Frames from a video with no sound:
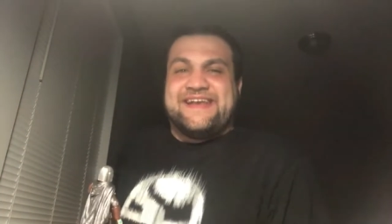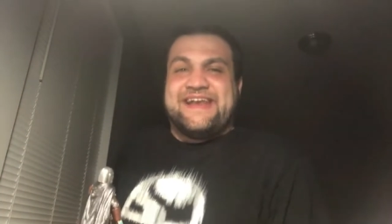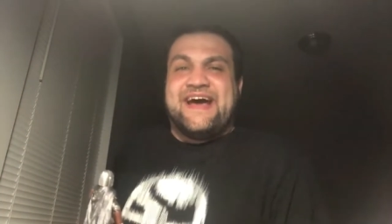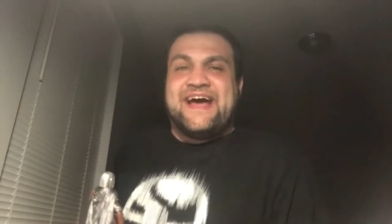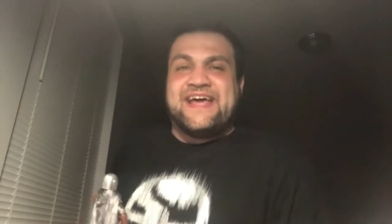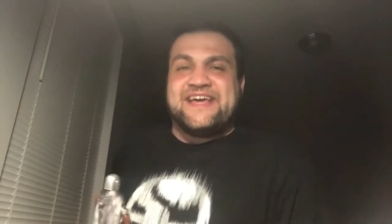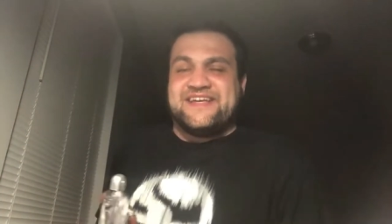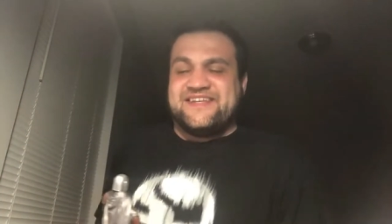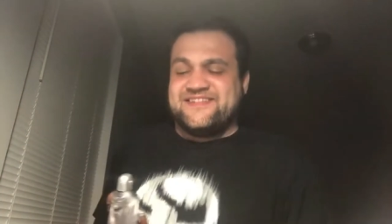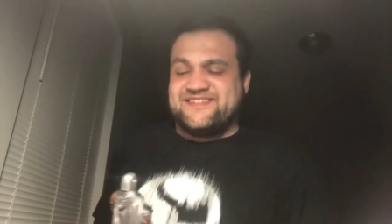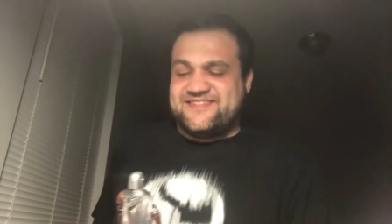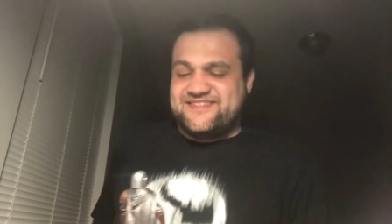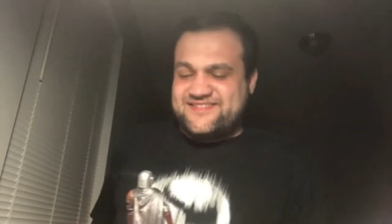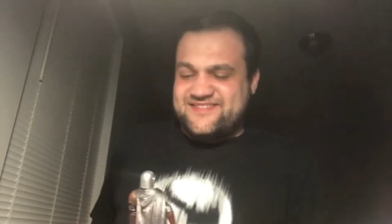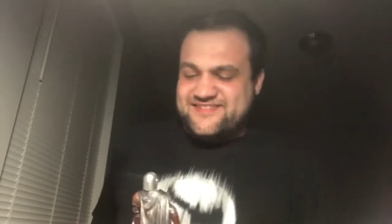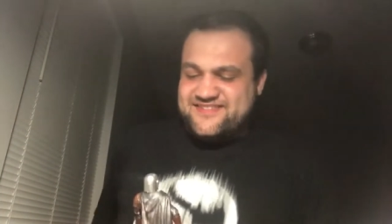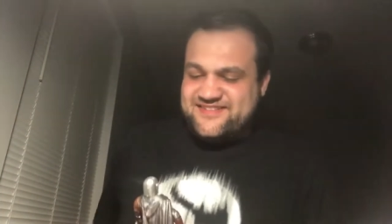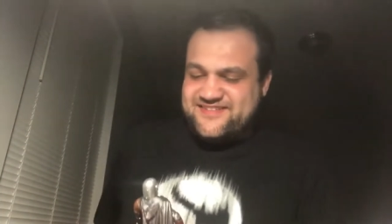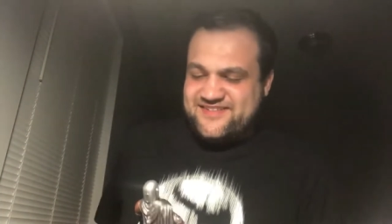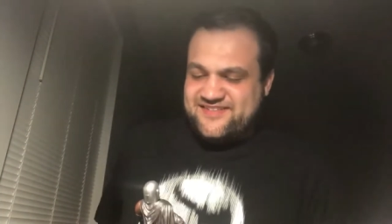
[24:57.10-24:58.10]

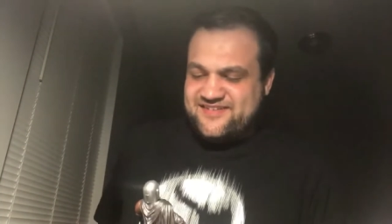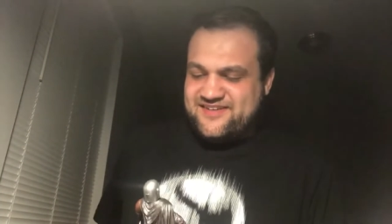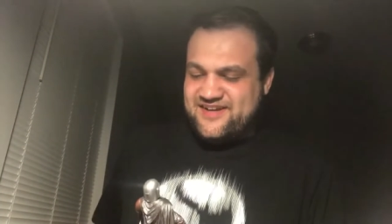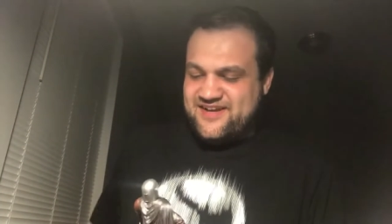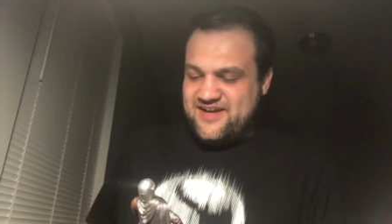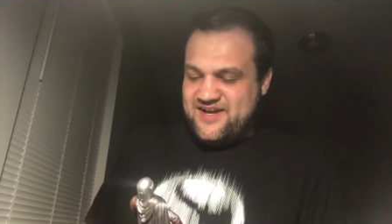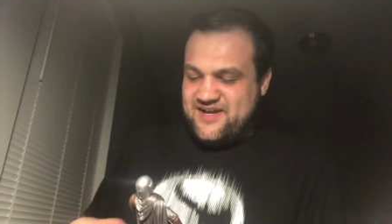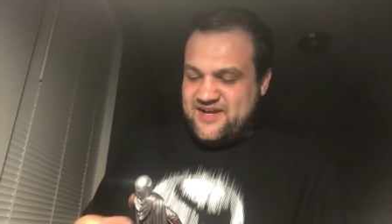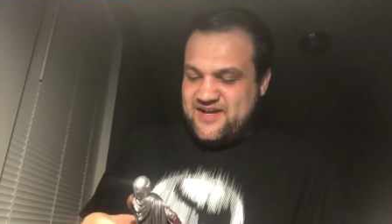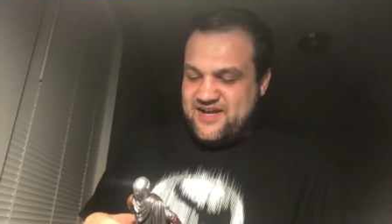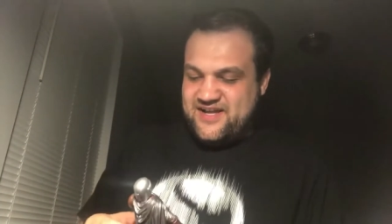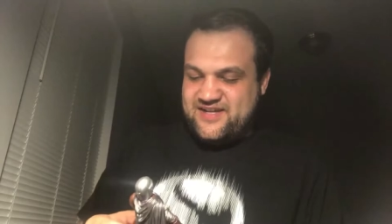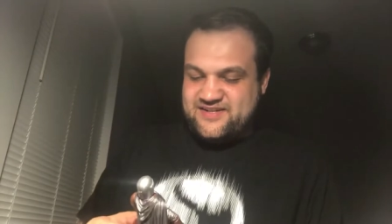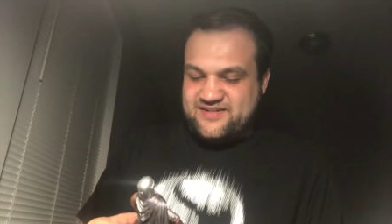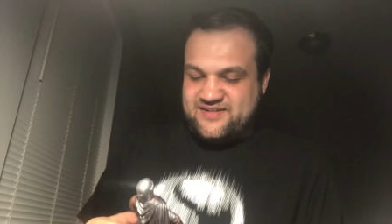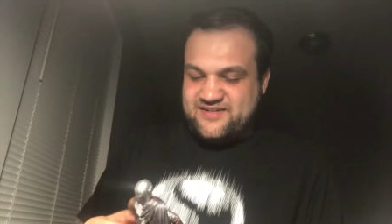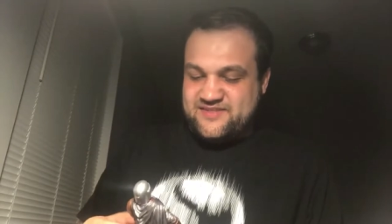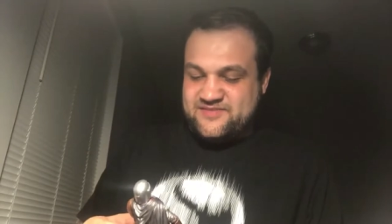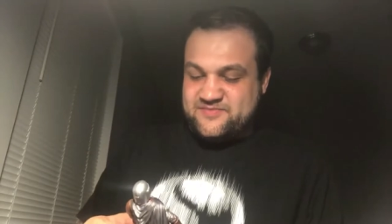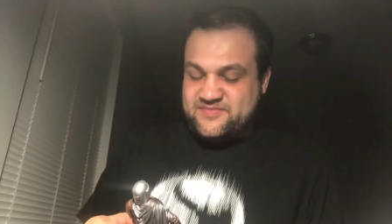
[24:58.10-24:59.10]
night.
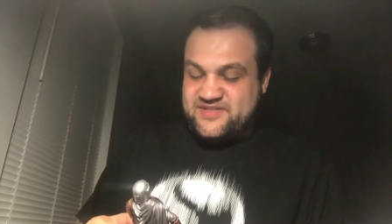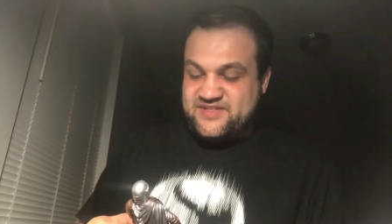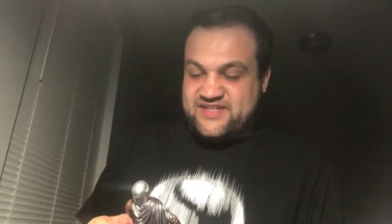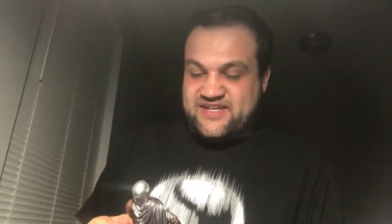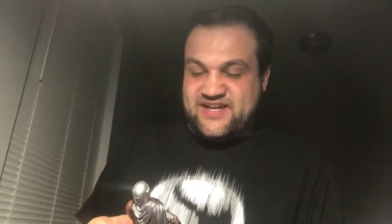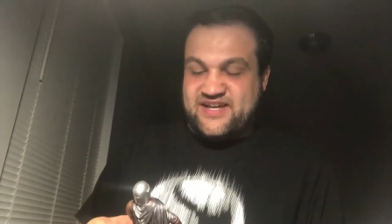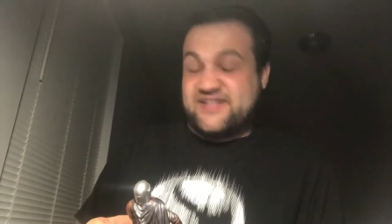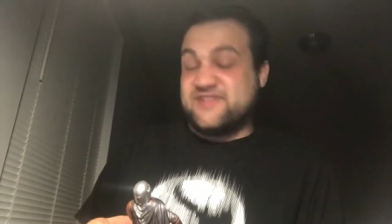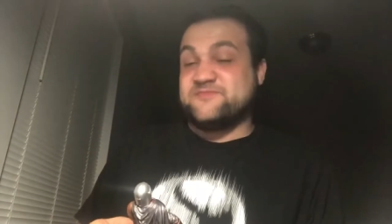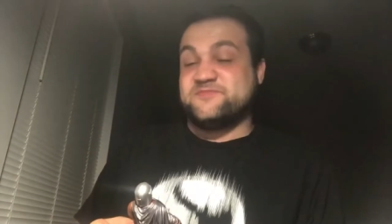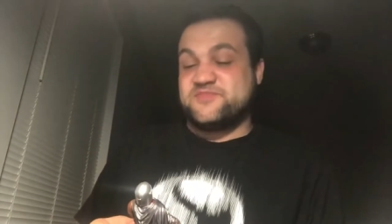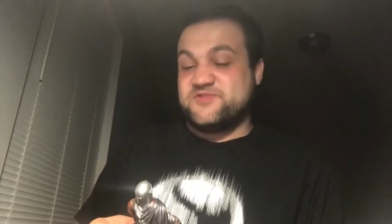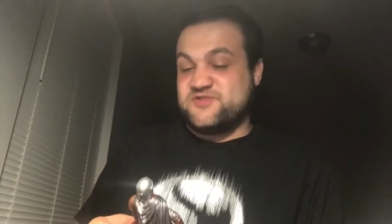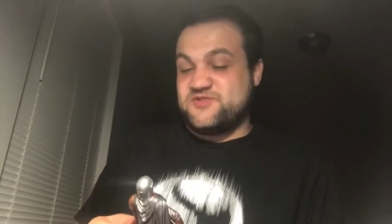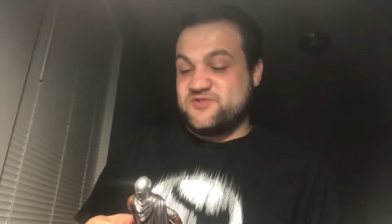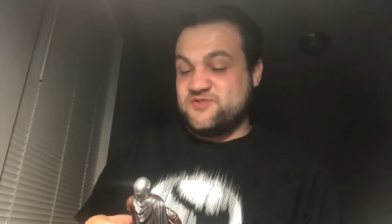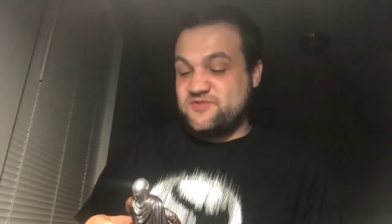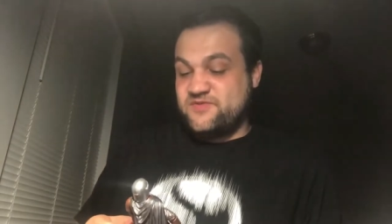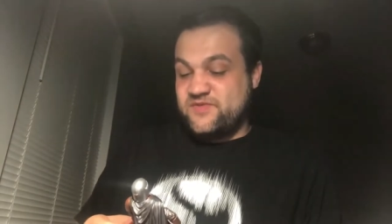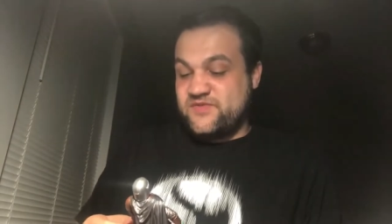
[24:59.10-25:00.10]
And uh, but yeah,
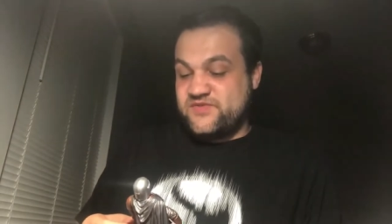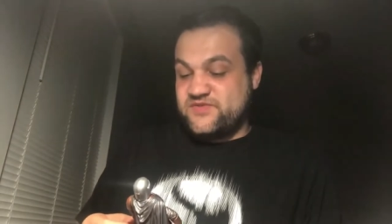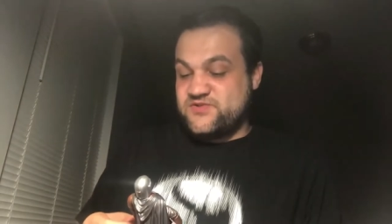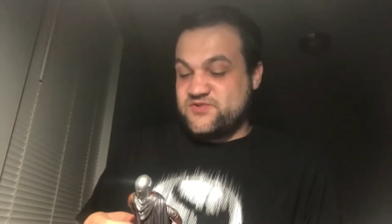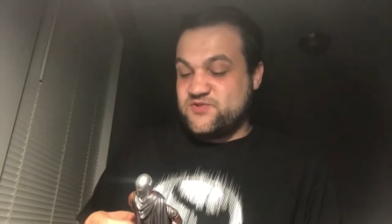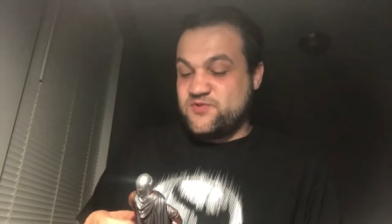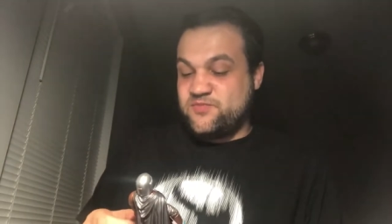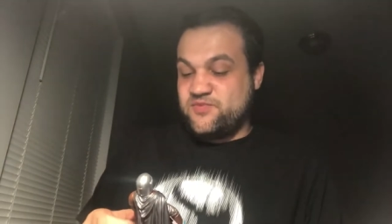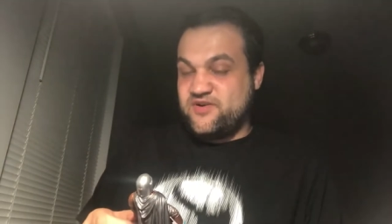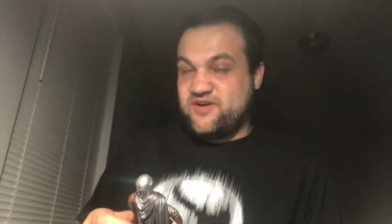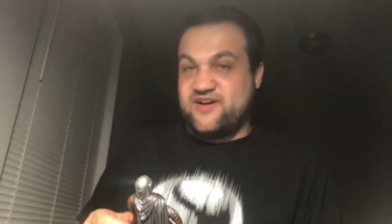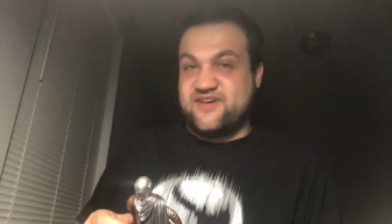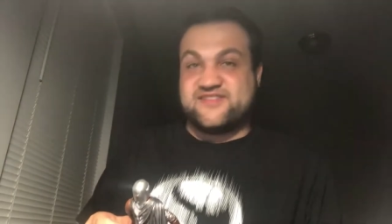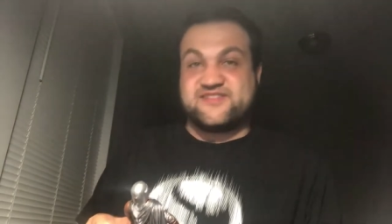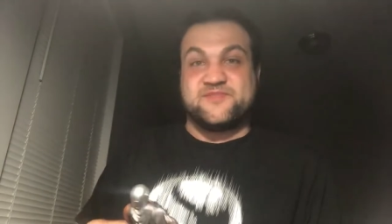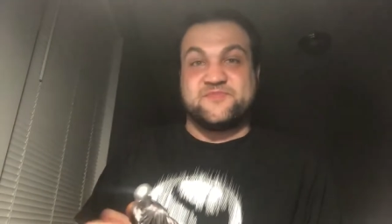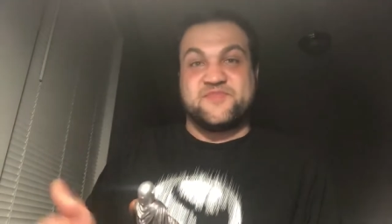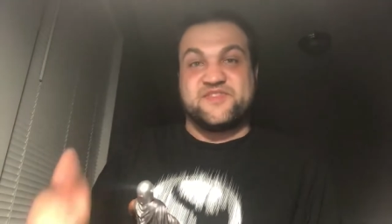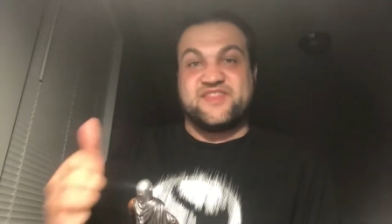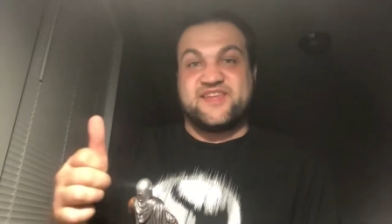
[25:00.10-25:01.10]
su super
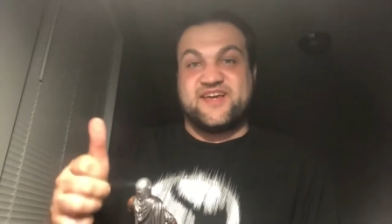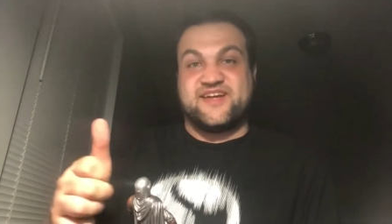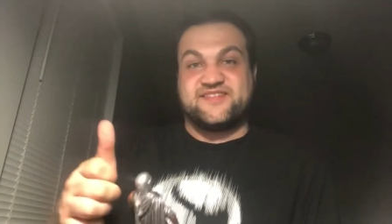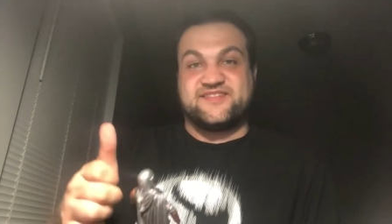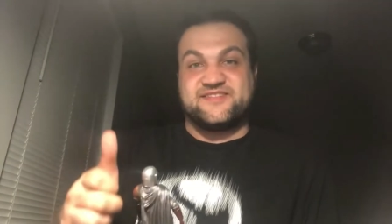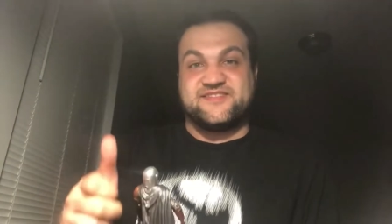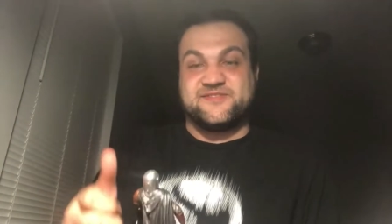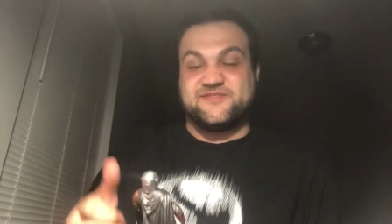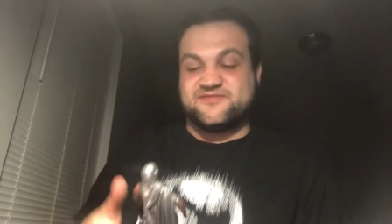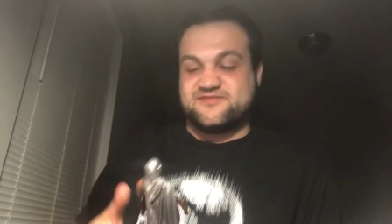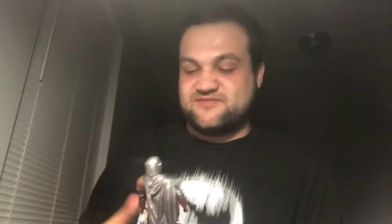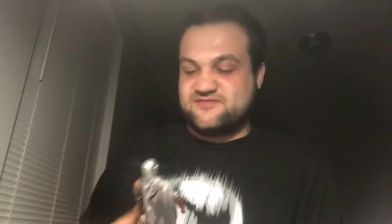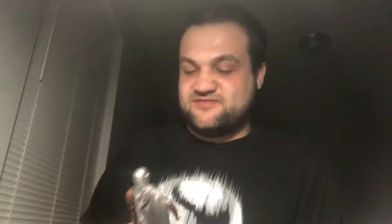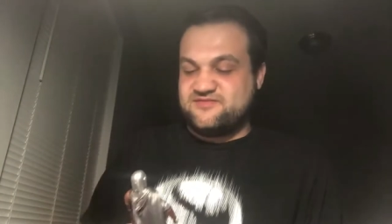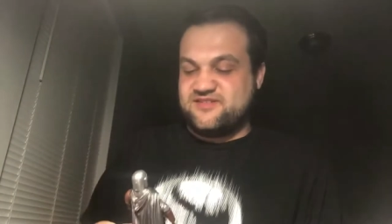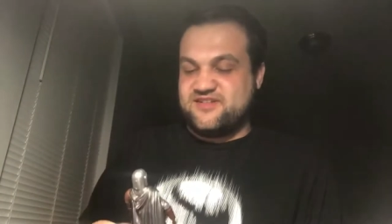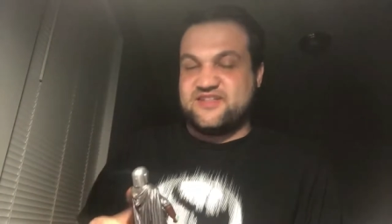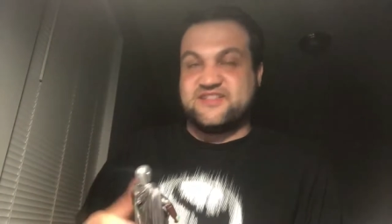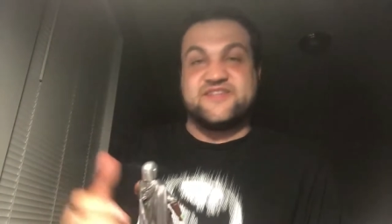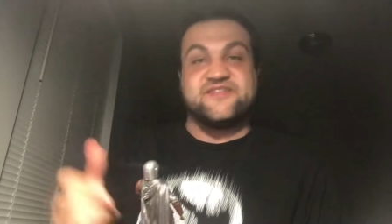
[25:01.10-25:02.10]
awesome. Thanks, dude.
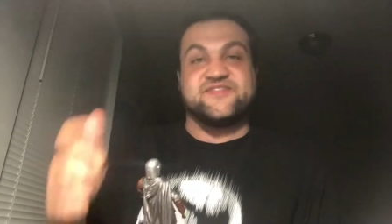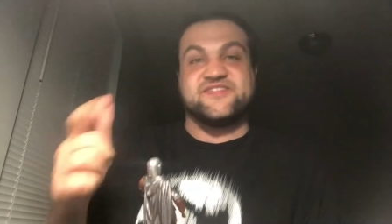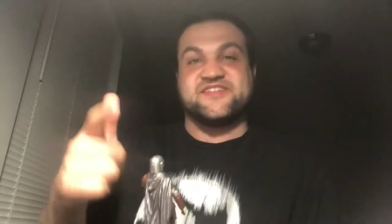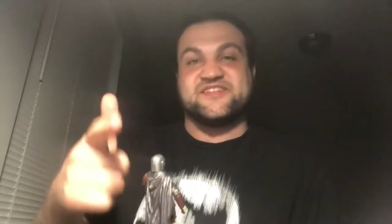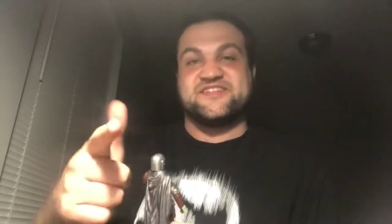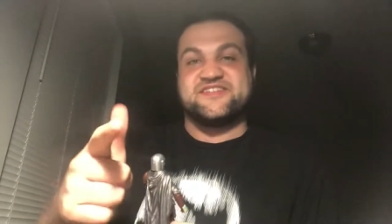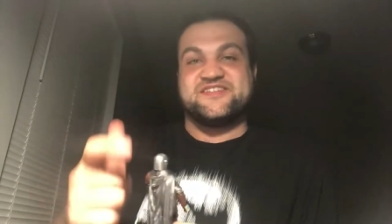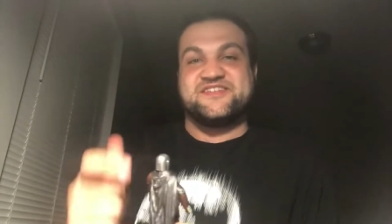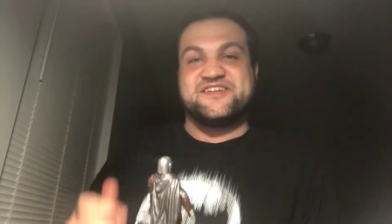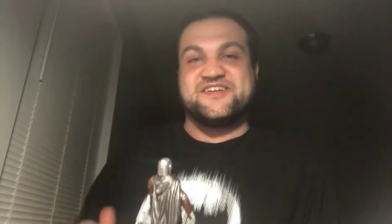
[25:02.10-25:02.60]
I'll leave a